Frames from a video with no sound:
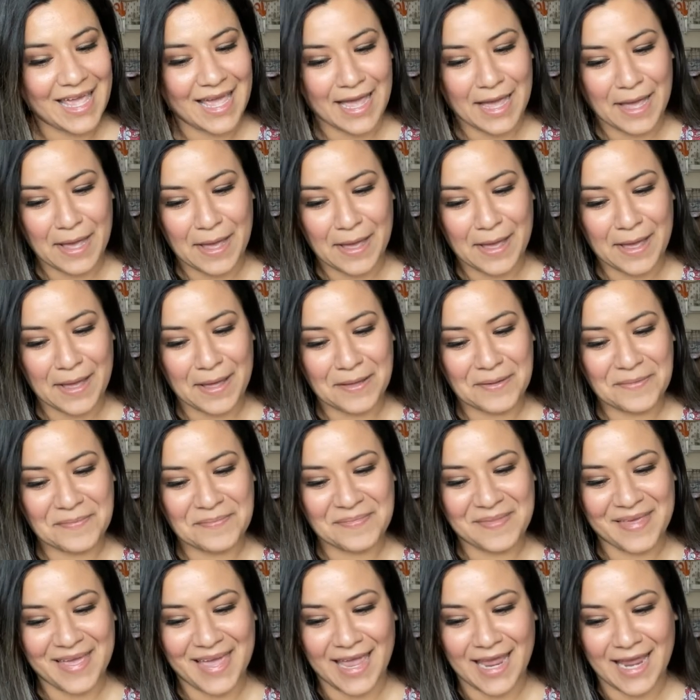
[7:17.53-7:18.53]

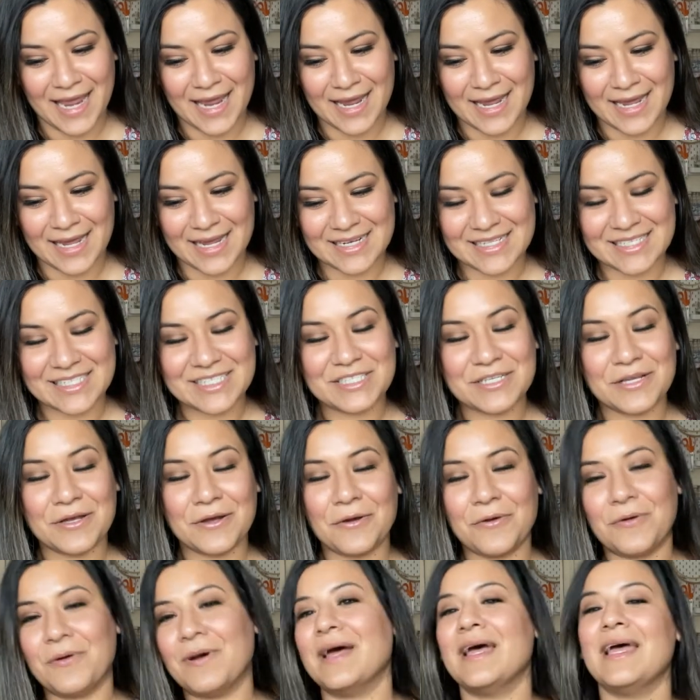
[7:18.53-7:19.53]
Um, and
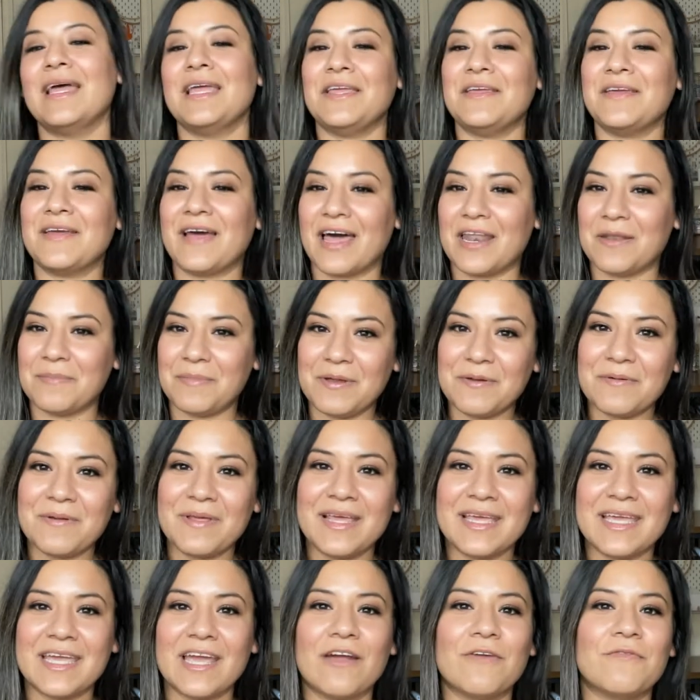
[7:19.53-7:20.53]
so you got to be
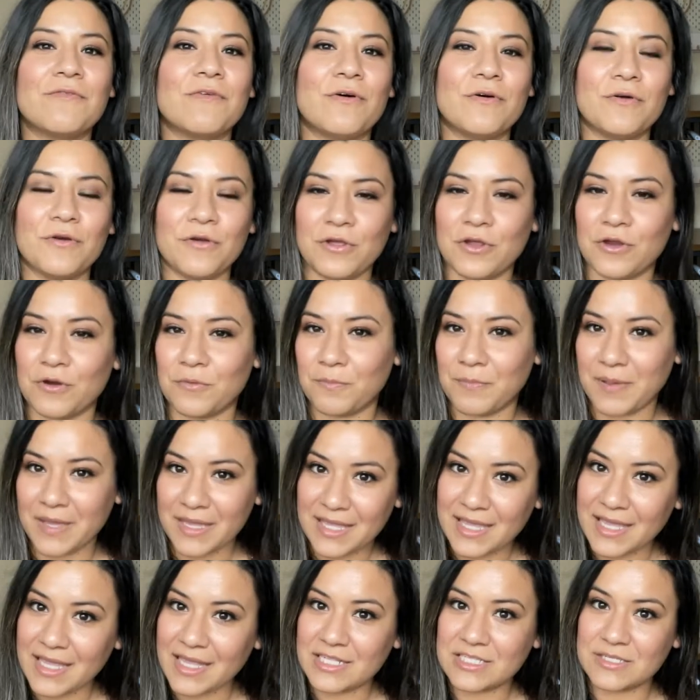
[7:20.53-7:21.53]
really careful who you're
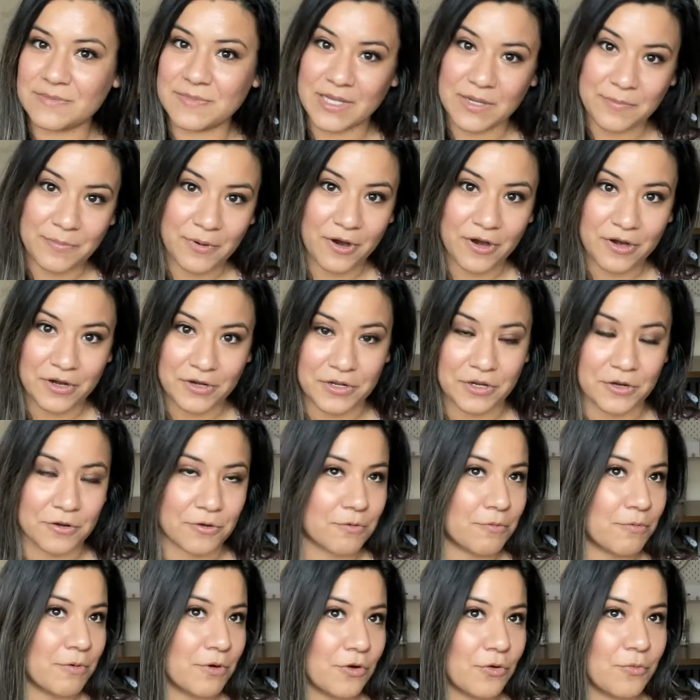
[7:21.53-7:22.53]
picking to be a part of your
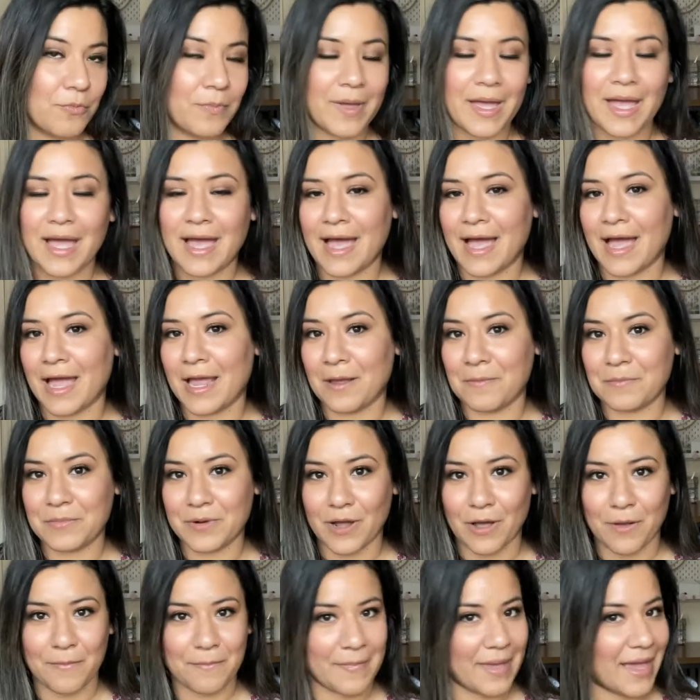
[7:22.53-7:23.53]
group. I am
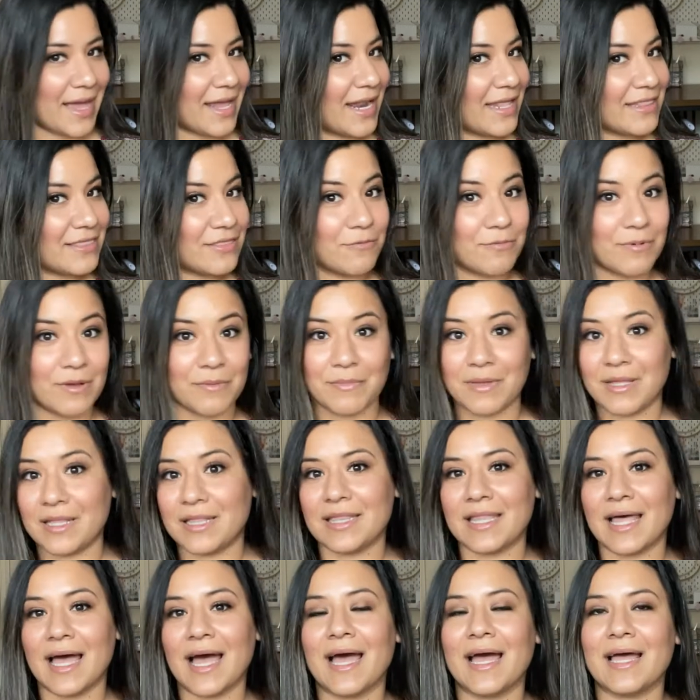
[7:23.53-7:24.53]
not mad at the
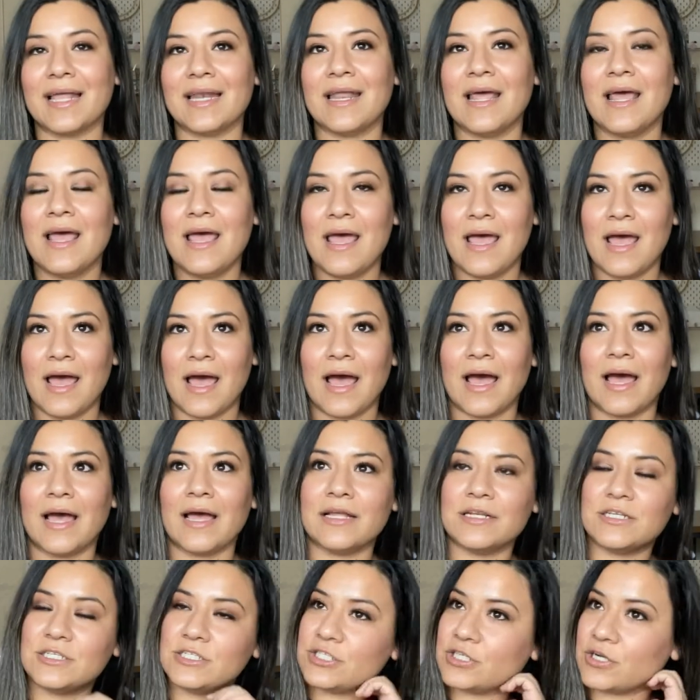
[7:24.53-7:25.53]
women that
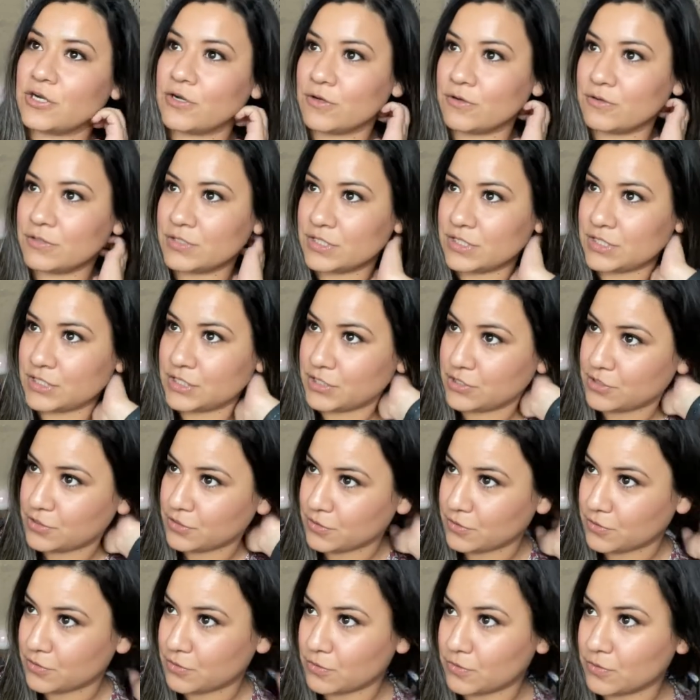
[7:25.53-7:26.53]
uh, chose
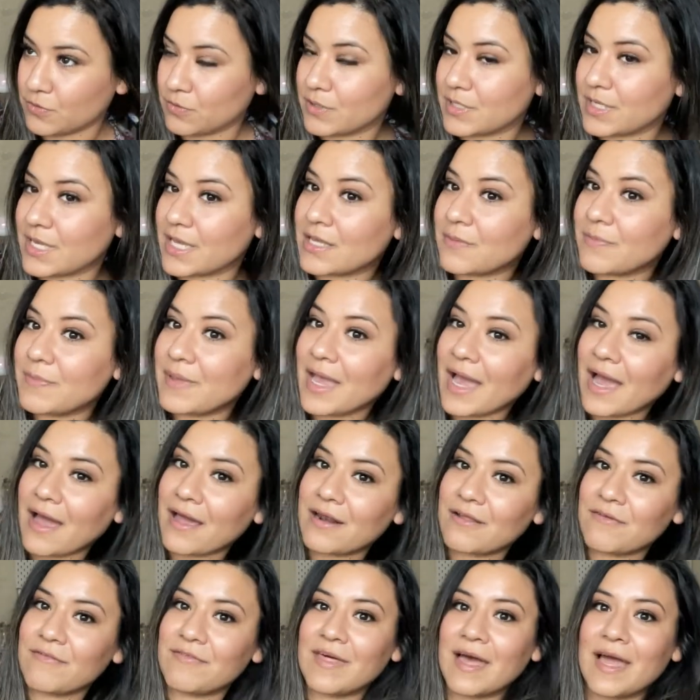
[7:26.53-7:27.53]
to kick me
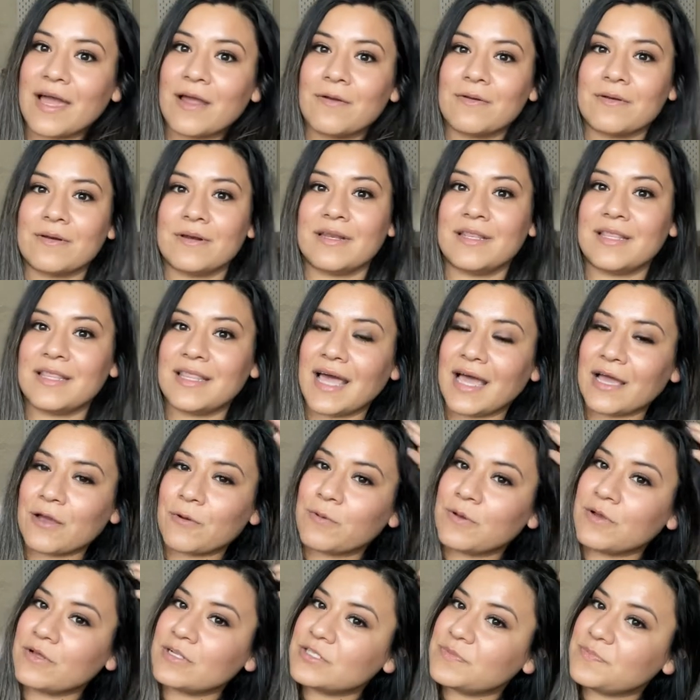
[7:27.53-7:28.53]
out of that that
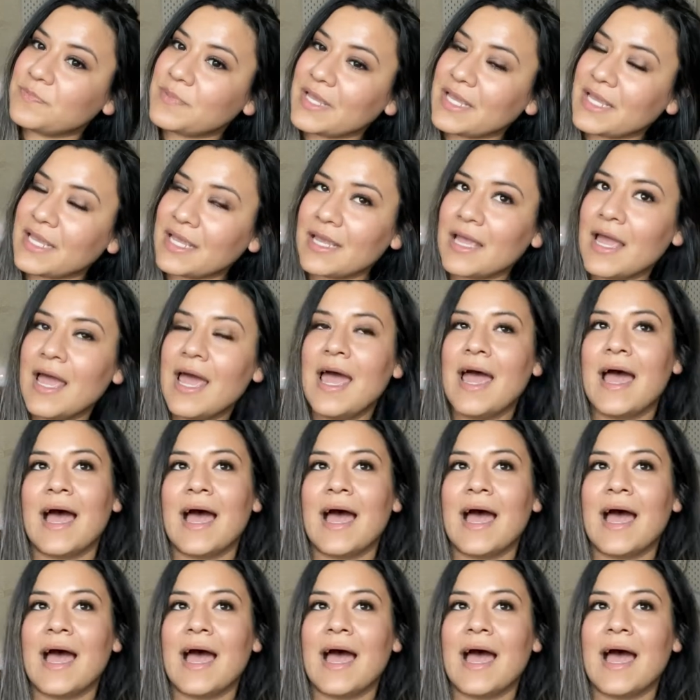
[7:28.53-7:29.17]
quilt bee.